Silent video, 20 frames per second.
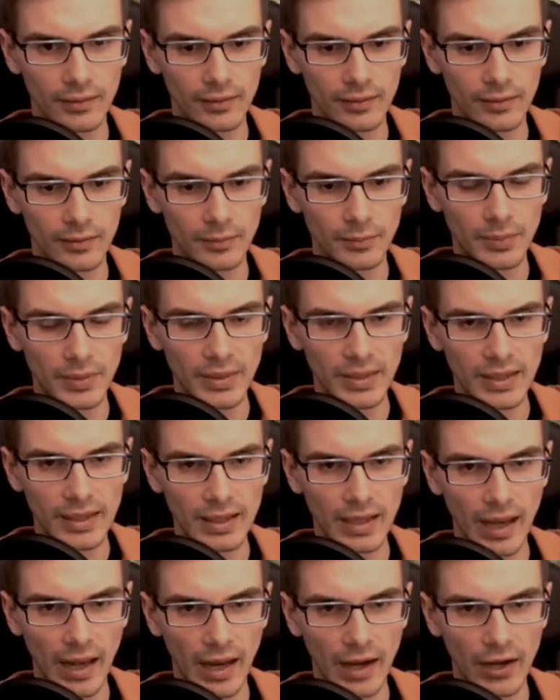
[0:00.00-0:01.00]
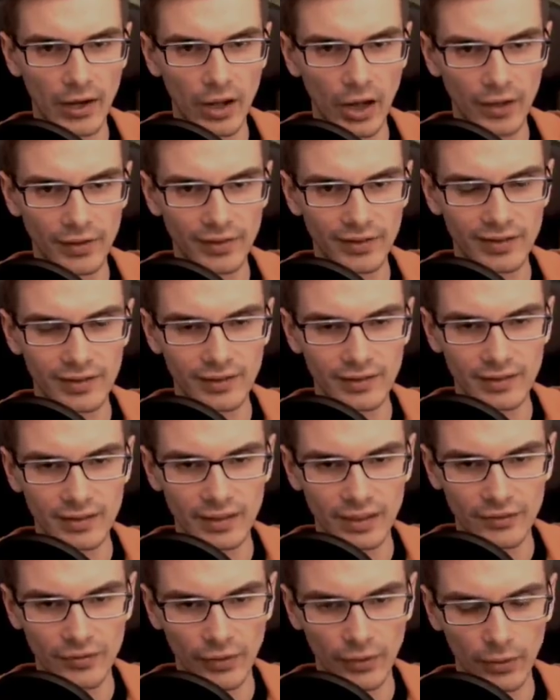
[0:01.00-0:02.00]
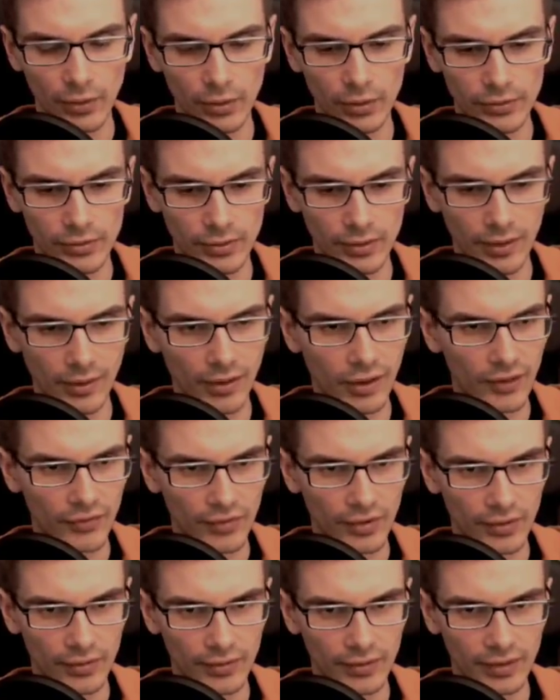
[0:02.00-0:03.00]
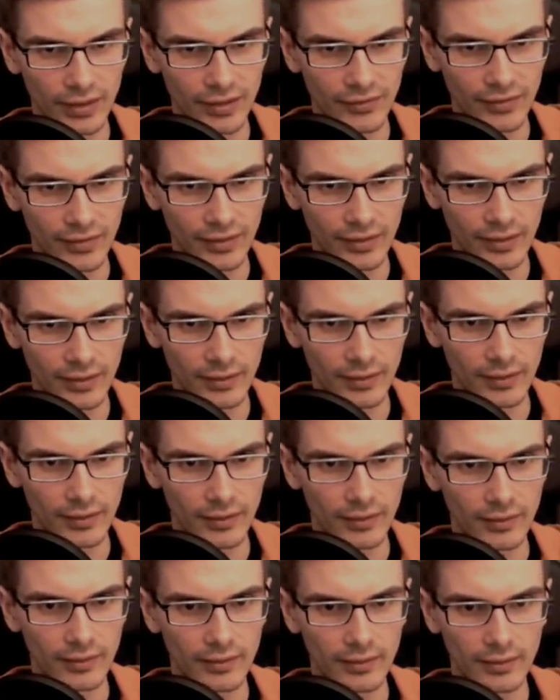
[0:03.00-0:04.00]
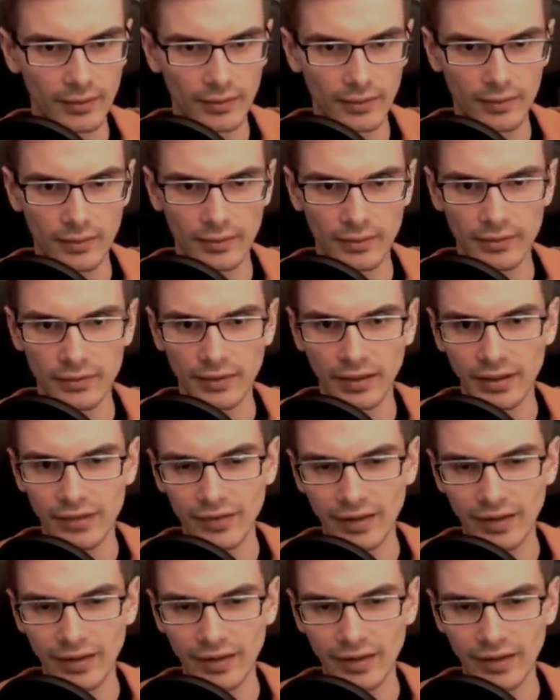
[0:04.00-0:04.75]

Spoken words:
be non-CC'd for the ult to go off. So it's not even an